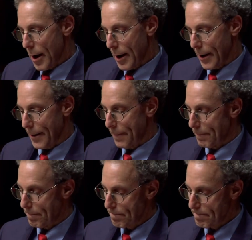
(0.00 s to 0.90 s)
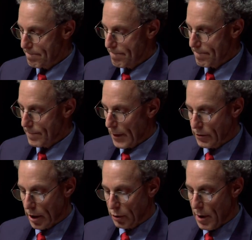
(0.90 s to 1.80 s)
Okay.
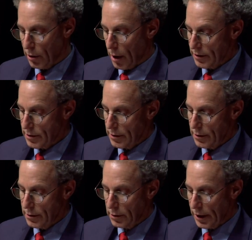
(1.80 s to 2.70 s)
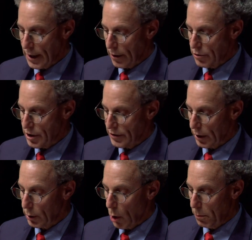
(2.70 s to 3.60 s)
Dr. Melgar, clean energy is a
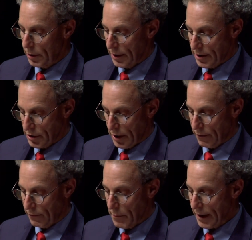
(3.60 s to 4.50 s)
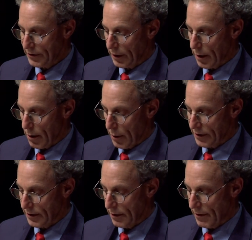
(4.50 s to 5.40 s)
global initiative. Mexico,
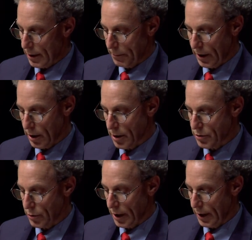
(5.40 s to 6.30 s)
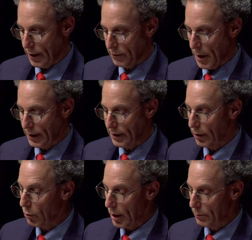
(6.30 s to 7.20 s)
as a developing country, is making
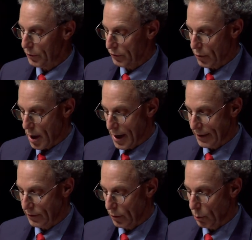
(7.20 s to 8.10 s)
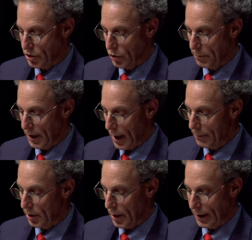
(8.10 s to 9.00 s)
incredible strides which should be
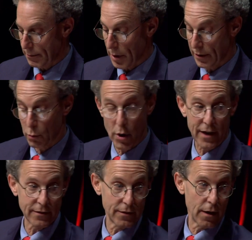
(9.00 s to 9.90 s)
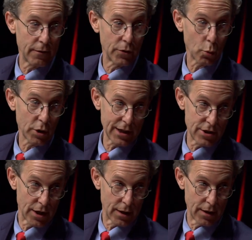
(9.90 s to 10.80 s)
emulated by the rest of the
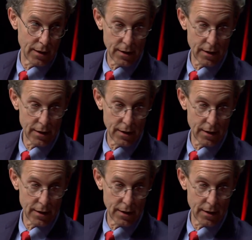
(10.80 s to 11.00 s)
region,